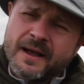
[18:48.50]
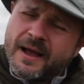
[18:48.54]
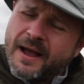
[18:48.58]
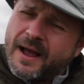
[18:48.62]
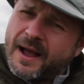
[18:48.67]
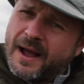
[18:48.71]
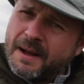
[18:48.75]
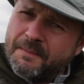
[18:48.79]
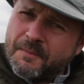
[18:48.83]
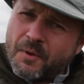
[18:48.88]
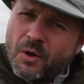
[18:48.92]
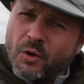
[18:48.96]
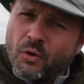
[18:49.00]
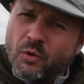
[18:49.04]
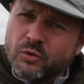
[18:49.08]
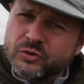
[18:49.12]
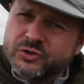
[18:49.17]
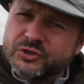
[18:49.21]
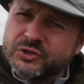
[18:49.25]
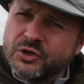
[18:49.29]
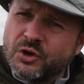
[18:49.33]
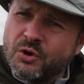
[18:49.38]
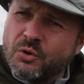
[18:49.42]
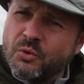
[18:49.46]
Um, I
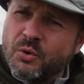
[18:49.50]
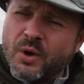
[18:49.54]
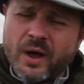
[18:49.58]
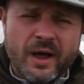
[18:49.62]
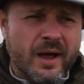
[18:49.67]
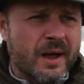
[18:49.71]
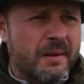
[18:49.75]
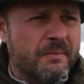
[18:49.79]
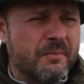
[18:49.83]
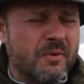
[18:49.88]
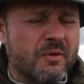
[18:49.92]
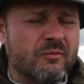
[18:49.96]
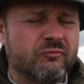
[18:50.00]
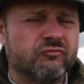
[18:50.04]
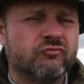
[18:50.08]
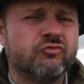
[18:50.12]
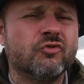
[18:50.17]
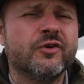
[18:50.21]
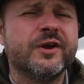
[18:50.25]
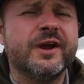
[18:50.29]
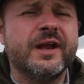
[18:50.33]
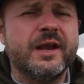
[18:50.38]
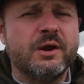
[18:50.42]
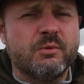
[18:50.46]
also um,
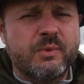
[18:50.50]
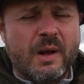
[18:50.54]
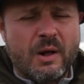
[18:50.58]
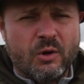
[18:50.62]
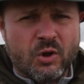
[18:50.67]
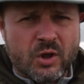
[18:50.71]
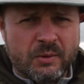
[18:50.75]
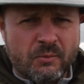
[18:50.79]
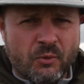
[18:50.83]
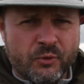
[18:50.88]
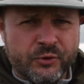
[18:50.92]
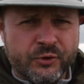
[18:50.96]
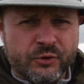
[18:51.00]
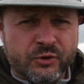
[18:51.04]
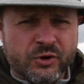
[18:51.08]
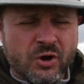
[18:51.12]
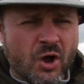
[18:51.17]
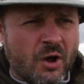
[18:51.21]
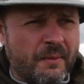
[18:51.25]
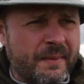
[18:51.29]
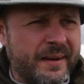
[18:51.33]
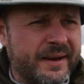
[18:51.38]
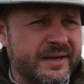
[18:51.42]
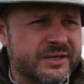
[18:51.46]
really welcome all your
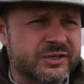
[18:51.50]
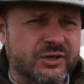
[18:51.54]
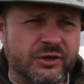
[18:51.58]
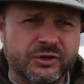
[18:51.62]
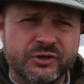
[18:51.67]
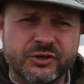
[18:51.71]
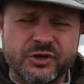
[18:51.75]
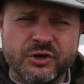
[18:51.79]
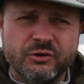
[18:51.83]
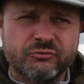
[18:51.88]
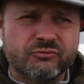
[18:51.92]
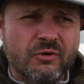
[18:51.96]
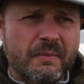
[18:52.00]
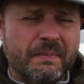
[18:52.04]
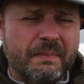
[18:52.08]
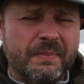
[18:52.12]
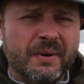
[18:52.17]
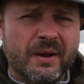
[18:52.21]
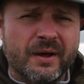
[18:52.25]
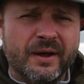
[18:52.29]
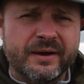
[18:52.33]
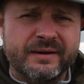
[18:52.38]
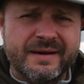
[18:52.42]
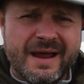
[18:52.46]
comments. I do
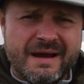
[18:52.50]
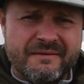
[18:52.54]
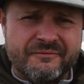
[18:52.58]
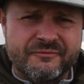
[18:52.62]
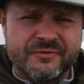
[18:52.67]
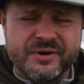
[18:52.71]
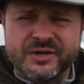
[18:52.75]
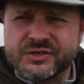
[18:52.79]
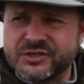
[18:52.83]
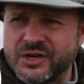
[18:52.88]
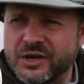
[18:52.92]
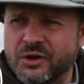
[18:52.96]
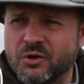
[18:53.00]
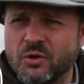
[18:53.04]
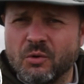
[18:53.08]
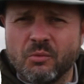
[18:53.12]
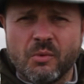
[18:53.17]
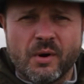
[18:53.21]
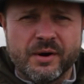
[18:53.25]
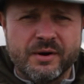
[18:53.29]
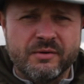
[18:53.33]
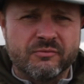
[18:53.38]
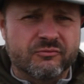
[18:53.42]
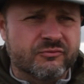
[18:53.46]
reply to every single
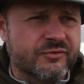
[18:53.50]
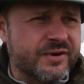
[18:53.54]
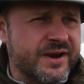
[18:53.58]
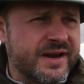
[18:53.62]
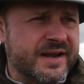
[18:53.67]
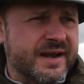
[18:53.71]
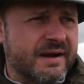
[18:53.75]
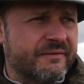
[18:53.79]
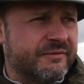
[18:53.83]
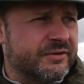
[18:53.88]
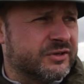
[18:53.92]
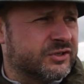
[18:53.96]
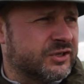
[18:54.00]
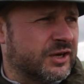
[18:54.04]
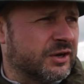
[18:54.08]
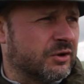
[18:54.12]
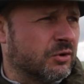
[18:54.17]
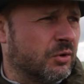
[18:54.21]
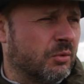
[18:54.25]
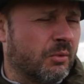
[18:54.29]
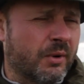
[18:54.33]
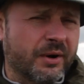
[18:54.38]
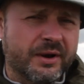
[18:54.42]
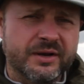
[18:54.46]
one and read every
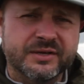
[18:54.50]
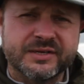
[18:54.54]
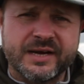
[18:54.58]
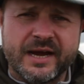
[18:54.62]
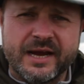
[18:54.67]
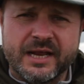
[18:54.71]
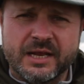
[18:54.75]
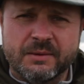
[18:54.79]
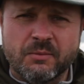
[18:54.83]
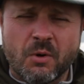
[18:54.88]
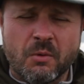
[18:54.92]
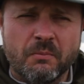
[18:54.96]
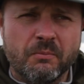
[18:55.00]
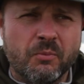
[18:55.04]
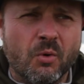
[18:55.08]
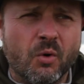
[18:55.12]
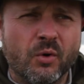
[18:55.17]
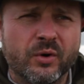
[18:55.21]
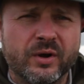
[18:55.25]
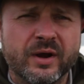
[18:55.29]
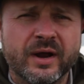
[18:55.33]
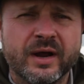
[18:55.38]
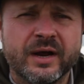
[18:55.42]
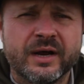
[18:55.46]
single one and take them on
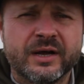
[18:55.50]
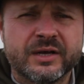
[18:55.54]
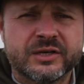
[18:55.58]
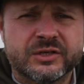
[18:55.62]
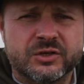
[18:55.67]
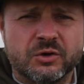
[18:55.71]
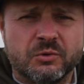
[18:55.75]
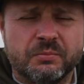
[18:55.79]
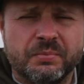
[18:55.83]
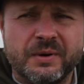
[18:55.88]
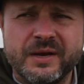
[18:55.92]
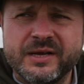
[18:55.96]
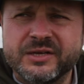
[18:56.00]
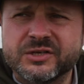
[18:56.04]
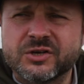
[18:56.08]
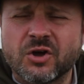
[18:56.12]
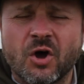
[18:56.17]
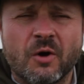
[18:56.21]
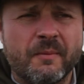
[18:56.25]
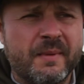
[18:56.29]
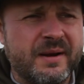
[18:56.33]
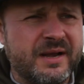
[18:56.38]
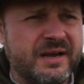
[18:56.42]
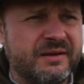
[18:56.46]
board. So please
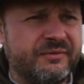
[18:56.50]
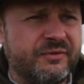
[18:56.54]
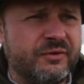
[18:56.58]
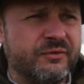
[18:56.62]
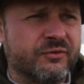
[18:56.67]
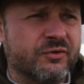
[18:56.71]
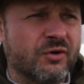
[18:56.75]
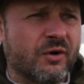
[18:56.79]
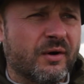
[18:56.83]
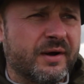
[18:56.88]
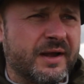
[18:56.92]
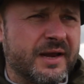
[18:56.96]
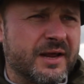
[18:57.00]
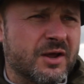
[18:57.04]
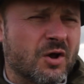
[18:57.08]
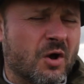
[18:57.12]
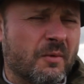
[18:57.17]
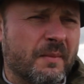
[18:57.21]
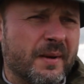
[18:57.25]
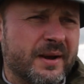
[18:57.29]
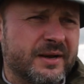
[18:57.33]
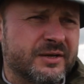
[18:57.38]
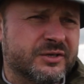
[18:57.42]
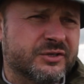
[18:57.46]
comment if you've got any
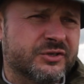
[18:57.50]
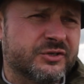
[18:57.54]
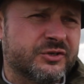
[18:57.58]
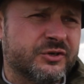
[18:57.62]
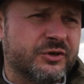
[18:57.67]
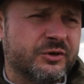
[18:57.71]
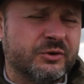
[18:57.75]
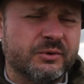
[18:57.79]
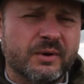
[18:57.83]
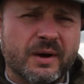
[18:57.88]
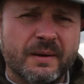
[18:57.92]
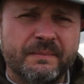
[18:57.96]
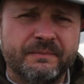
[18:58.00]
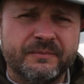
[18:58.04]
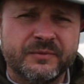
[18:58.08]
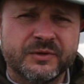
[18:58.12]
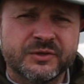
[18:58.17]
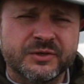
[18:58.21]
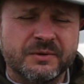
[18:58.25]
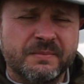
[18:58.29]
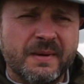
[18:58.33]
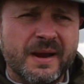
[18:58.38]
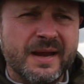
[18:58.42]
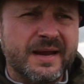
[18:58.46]
comments to, um,
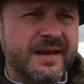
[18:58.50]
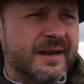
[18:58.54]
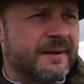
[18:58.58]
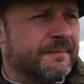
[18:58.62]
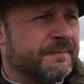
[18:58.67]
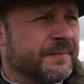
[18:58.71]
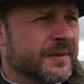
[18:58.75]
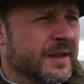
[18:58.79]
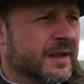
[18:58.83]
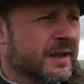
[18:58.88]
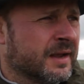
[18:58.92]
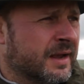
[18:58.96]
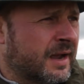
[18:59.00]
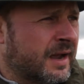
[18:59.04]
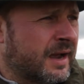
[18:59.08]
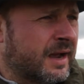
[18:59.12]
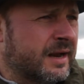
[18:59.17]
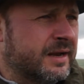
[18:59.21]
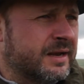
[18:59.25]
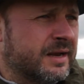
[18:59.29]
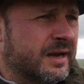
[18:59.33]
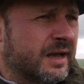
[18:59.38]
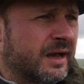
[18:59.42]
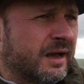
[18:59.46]
to make.
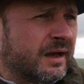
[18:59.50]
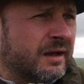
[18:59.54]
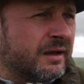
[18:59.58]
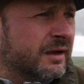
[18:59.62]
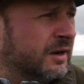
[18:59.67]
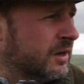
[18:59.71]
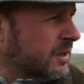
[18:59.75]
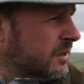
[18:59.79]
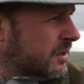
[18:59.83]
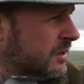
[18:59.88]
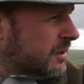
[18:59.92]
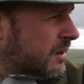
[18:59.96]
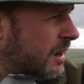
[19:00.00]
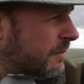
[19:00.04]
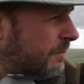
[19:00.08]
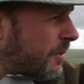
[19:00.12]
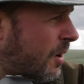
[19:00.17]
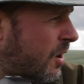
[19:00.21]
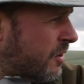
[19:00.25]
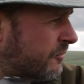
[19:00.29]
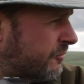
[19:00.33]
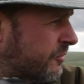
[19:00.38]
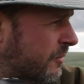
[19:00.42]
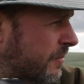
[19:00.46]
And uh,
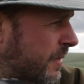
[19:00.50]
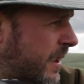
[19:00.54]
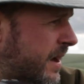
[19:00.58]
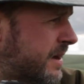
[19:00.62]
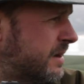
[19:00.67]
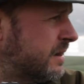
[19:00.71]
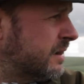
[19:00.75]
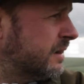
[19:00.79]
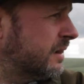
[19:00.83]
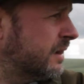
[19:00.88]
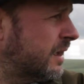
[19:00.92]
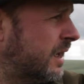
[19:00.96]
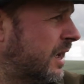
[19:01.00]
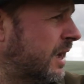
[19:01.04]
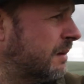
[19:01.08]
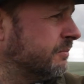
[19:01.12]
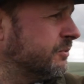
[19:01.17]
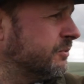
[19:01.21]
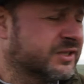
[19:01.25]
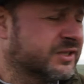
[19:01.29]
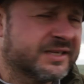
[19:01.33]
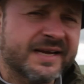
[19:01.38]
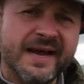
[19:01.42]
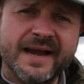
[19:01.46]
apart from then, um,
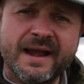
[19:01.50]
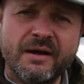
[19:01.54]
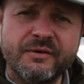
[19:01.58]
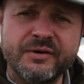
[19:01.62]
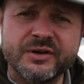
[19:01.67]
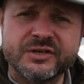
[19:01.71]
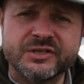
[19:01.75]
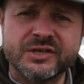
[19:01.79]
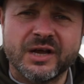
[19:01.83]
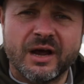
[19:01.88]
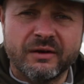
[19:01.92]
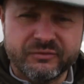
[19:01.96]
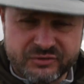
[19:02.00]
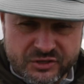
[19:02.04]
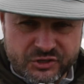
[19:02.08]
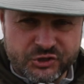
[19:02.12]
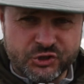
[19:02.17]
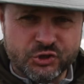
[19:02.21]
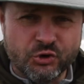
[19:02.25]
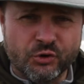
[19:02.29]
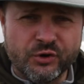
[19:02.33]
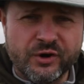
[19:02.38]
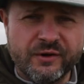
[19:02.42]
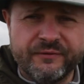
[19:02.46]
get out yourselves,
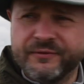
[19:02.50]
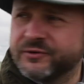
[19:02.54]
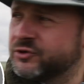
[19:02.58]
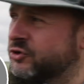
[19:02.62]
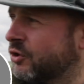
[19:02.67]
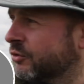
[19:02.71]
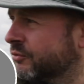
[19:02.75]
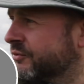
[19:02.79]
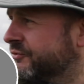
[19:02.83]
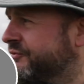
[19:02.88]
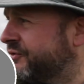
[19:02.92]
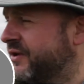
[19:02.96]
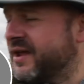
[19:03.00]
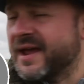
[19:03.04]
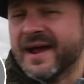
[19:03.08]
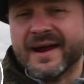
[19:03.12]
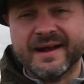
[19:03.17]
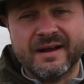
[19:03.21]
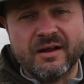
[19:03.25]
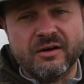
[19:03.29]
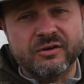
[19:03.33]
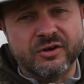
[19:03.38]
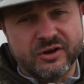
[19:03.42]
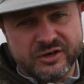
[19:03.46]
enjoy your photography,
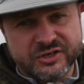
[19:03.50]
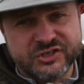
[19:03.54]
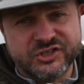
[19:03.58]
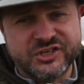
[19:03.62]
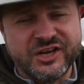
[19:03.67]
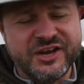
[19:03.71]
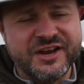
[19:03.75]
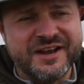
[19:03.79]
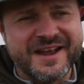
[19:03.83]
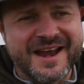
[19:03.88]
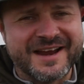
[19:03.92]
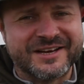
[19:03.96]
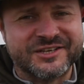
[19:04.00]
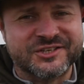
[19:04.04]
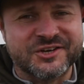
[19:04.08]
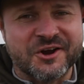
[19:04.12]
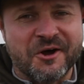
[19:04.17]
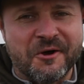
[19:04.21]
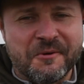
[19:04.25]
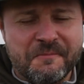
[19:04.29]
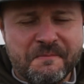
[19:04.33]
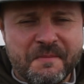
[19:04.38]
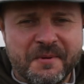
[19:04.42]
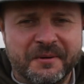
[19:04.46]
and I'm going to see you next
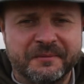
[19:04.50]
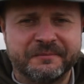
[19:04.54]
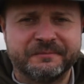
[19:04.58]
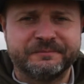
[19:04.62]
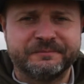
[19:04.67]
time.